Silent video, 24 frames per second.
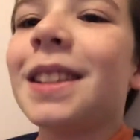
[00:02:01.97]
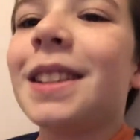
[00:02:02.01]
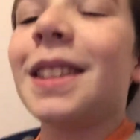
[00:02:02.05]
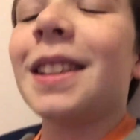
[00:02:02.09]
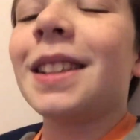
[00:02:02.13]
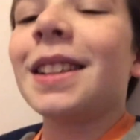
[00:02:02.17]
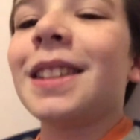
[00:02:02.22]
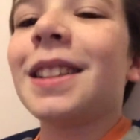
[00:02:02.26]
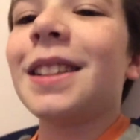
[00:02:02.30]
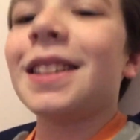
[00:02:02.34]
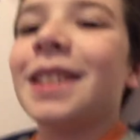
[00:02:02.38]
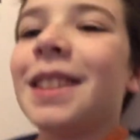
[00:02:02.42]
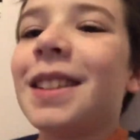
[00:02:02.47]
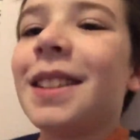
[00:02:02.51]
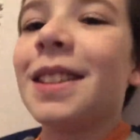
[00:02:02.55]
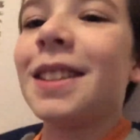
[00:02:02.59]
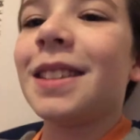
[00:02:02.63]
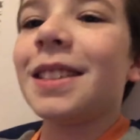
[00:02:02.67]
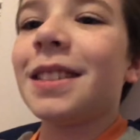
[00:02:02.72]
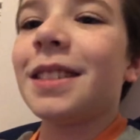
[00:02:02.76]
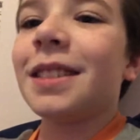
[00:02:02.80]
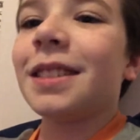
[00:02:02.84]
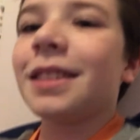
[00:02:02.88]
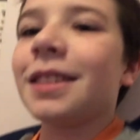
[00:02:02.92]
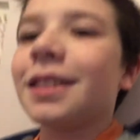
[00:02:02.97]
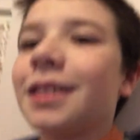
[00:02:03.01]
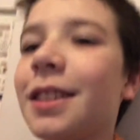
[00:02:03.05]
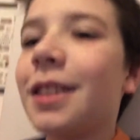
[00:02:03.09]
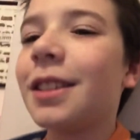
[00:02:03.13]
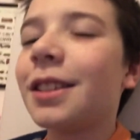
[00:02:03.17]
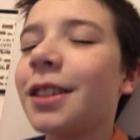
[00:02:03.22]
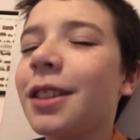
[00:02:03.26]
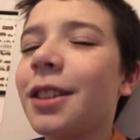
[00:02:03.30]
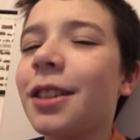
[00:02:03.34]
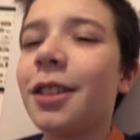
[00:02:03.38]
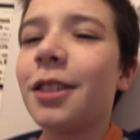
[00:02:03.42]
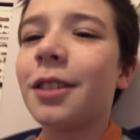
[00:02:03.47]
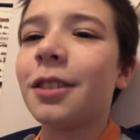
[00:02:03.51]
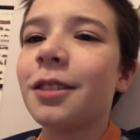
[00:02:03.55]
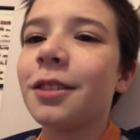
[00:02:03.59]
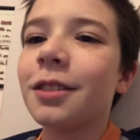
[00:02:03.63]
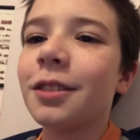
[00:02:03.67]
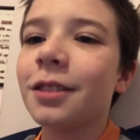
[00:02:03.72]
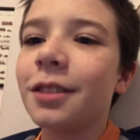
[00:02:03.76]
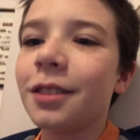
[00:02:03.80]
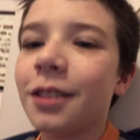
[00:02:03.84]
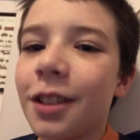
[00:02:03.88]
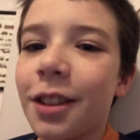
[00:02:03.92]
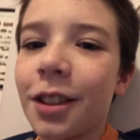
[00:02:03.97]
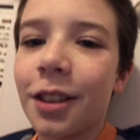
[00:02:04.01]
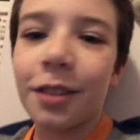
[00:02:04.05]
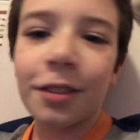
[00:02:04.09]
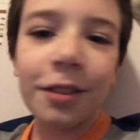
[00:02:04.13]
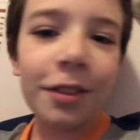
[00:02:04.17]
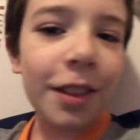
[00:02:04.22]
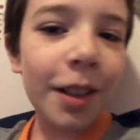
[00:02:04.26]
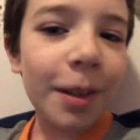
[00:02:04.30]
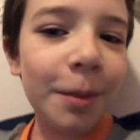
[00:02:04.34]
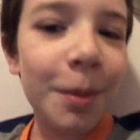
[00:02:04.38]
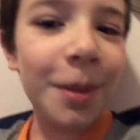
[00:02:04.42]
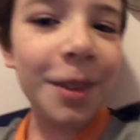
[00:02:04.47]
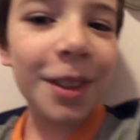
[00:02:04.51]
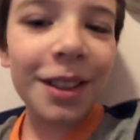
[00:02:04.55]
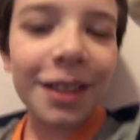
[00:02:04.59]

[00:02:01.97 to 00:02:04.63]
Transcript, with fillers: And at the end, oh no, I mean